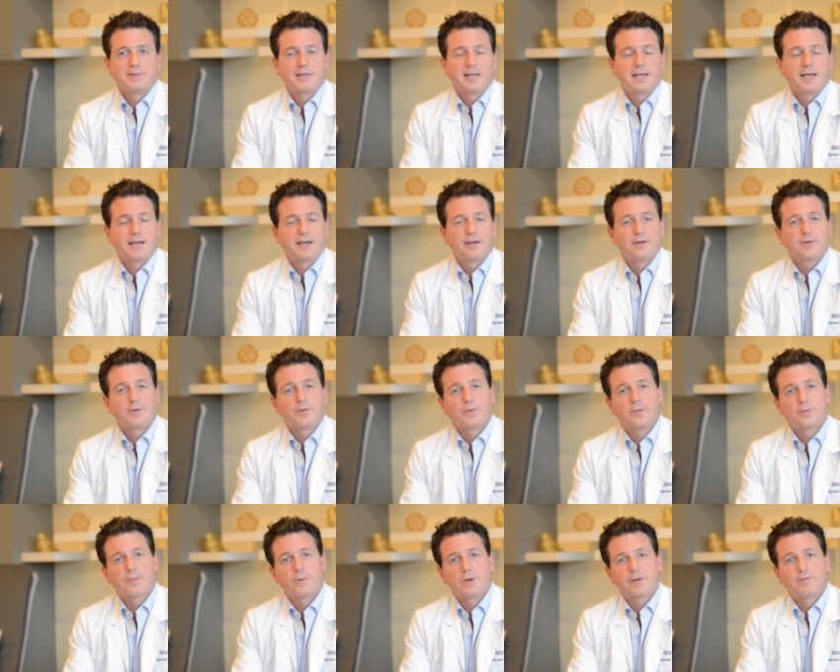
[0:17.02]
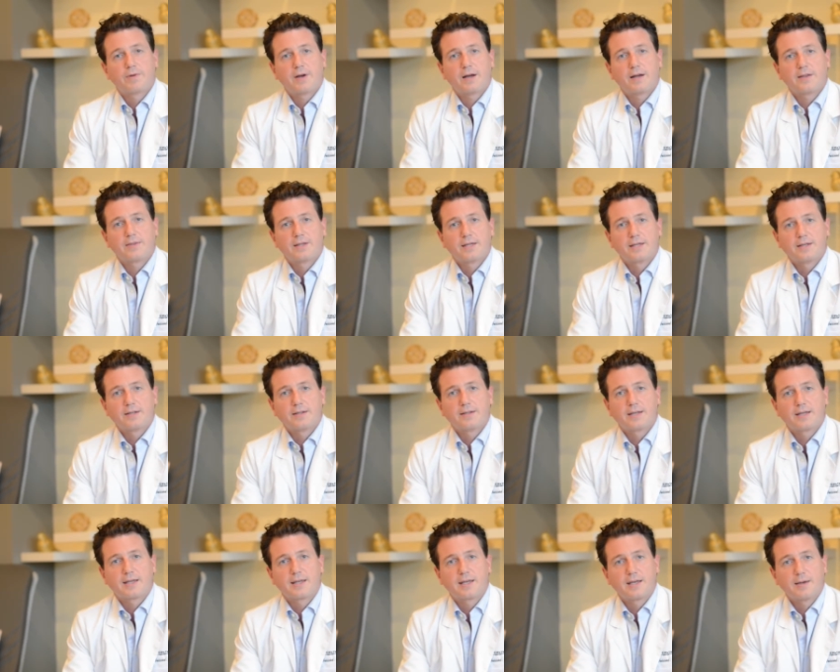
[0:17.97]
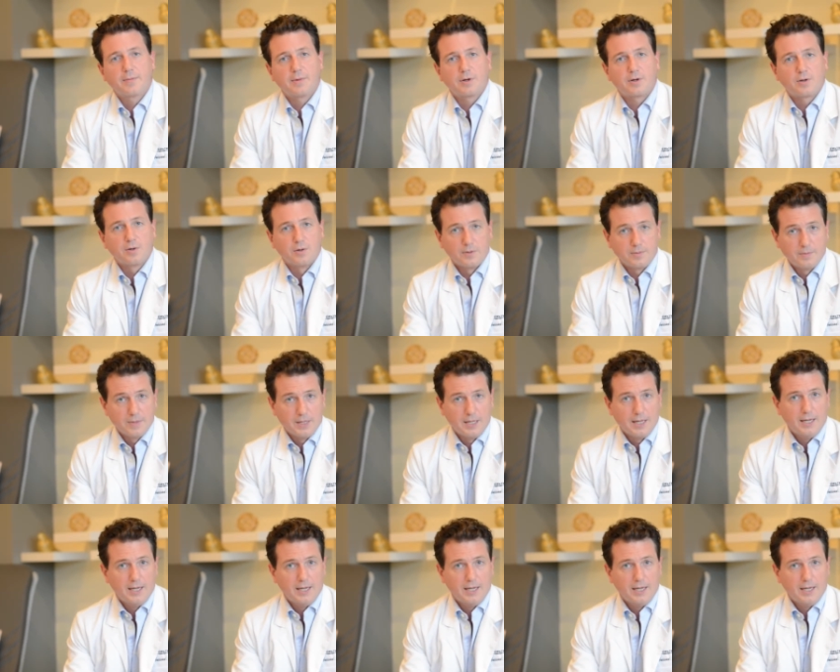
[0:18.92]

And we found that the chemical